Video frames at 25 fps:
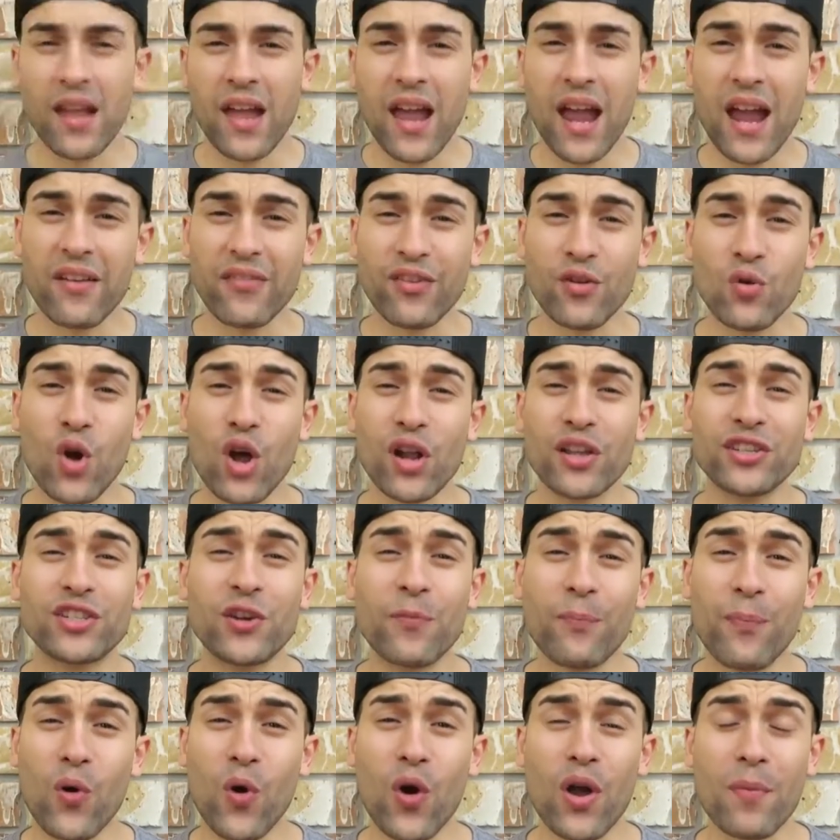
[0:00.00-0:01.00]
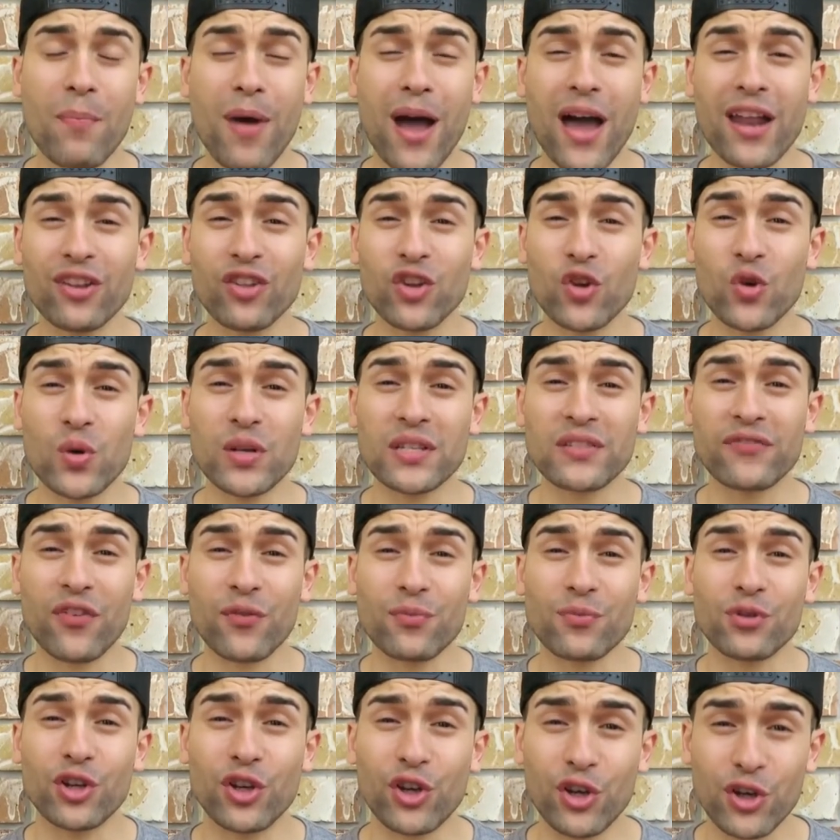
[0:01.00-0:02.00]
Hey everyone, it's your boy Martin Louis
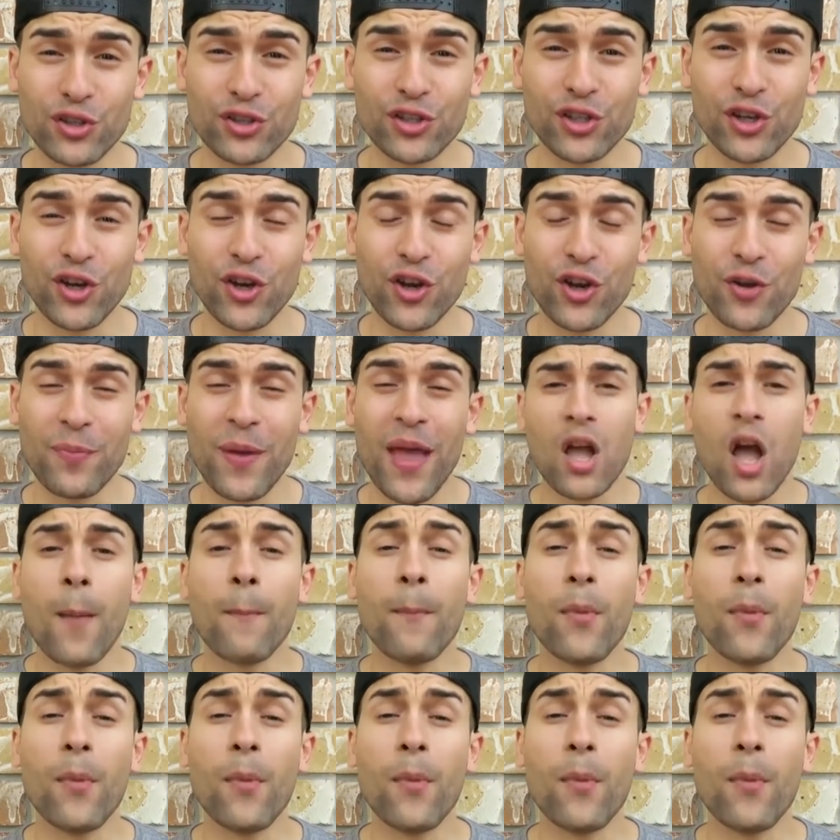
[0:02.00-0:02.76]
from YouTube.